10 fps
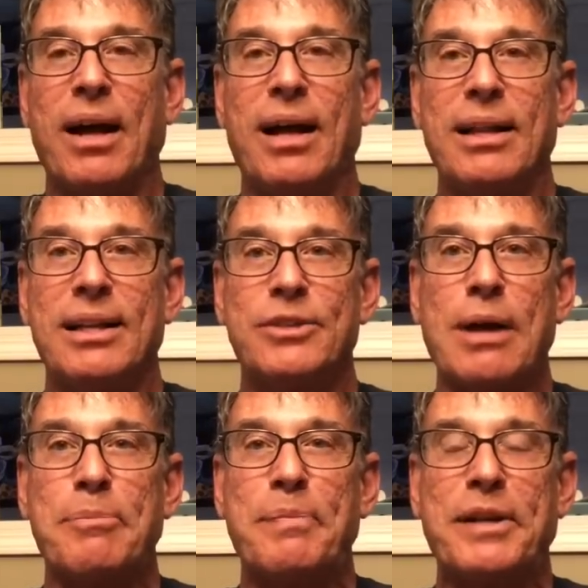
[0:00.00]
I'll
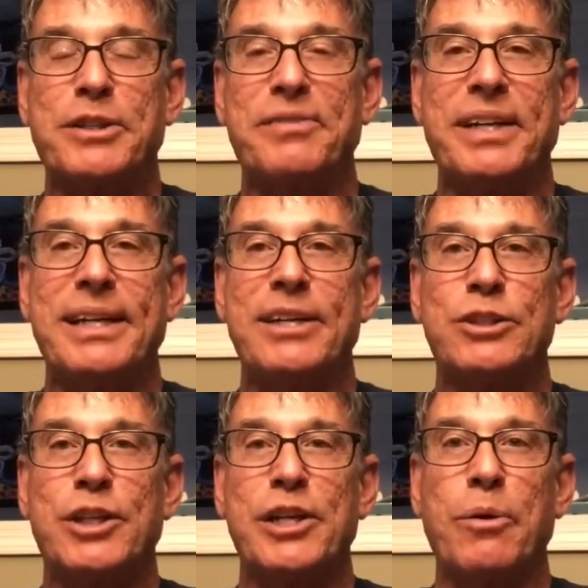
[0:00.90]
drop a picture of it in here
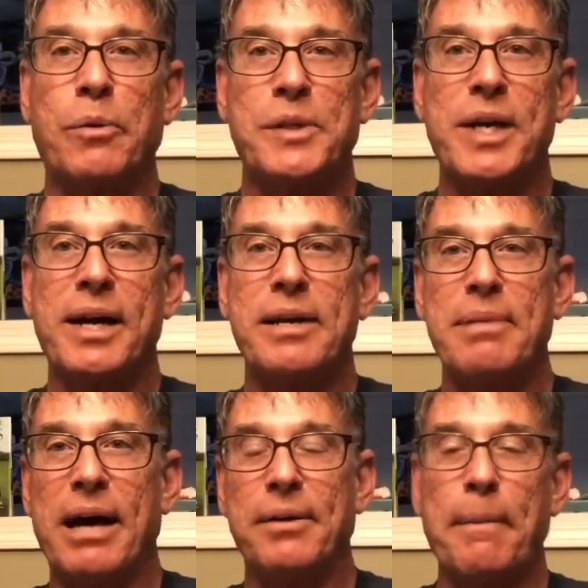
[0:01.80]
so you know what we're talking
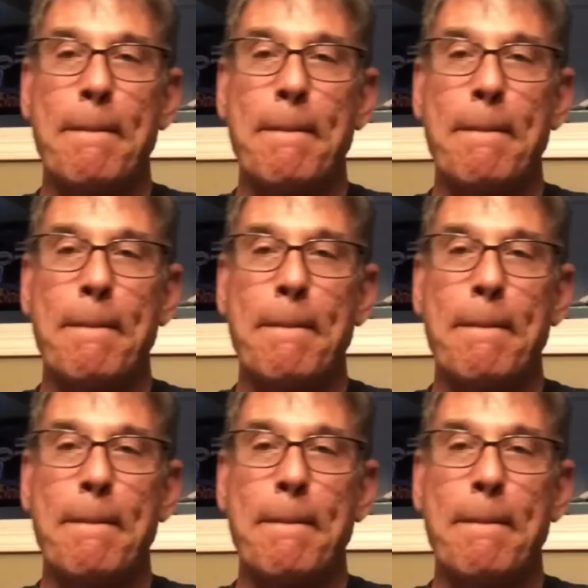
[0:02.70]
about.